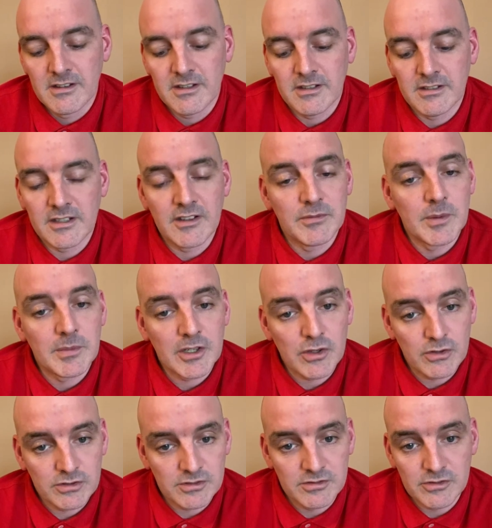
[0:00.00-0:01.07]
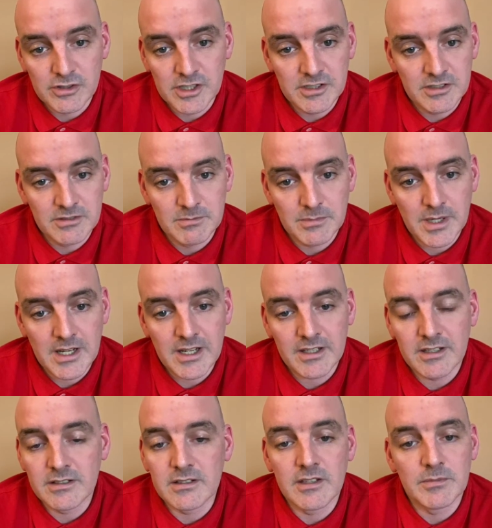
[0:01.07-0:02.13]
he's given me my concentration back,
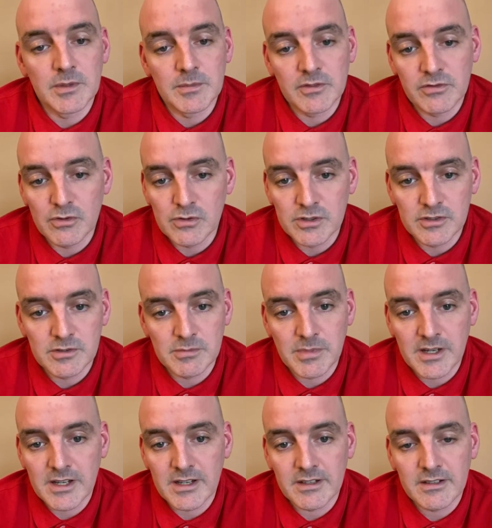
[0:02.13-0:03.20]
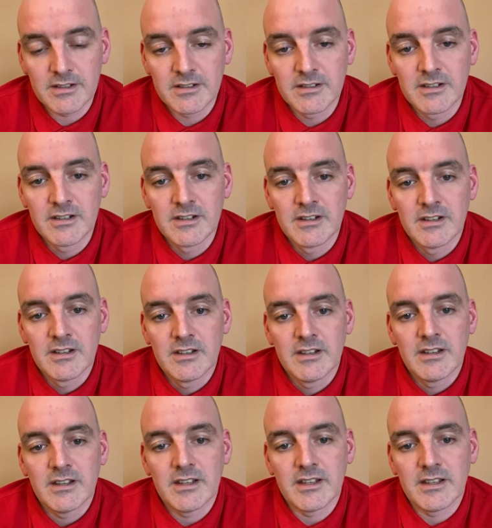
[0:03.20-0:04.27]
he's given me my focus back.
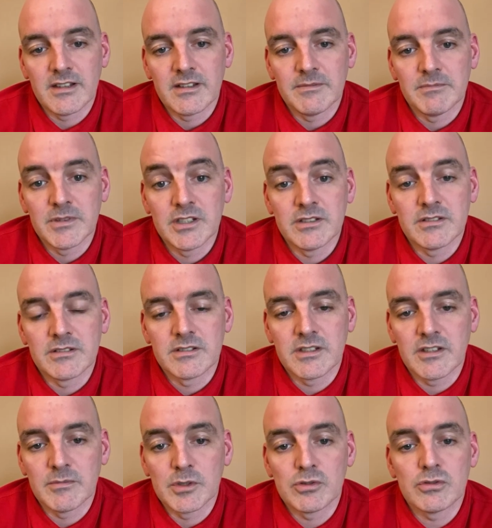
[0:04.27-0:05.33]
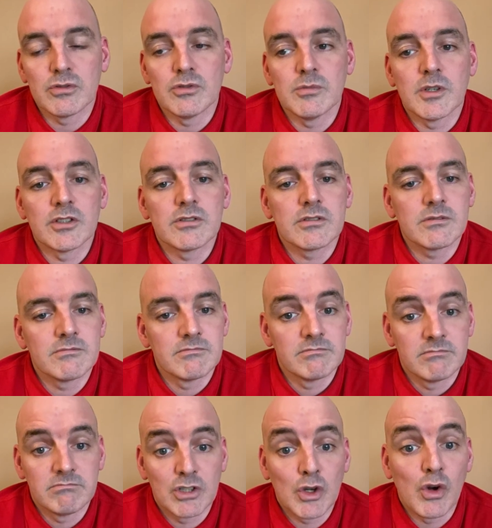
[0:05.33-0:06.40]
He's given me so much
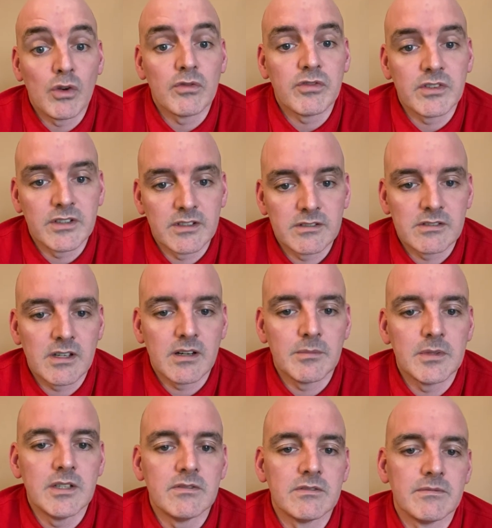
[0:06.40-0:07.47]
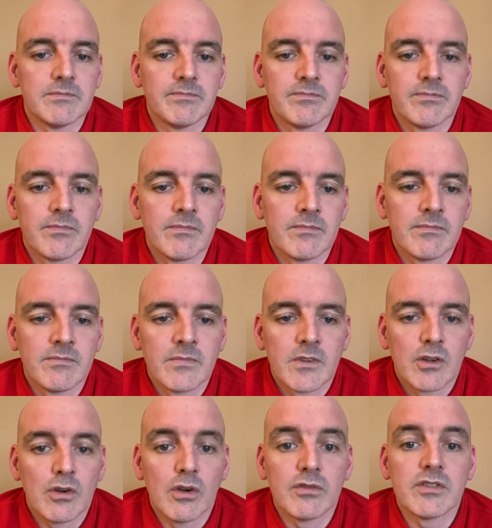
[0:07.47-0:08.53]
confidence that I'm even
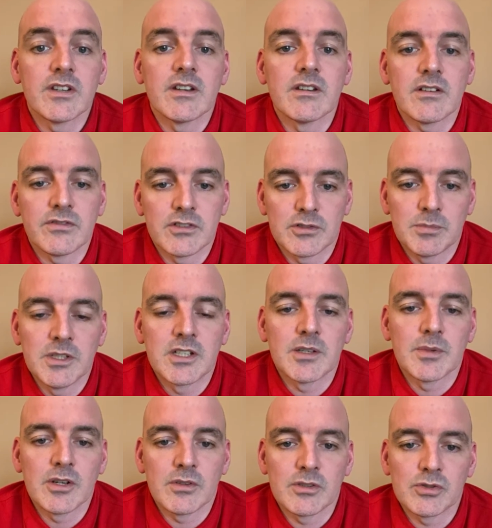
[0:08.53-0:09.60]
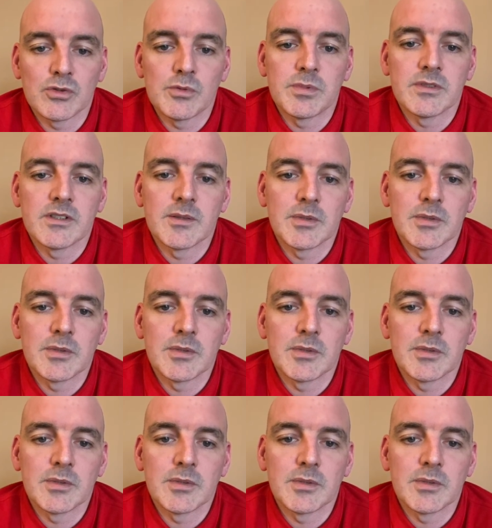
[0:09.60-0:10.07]
confident enough to speak about this openly,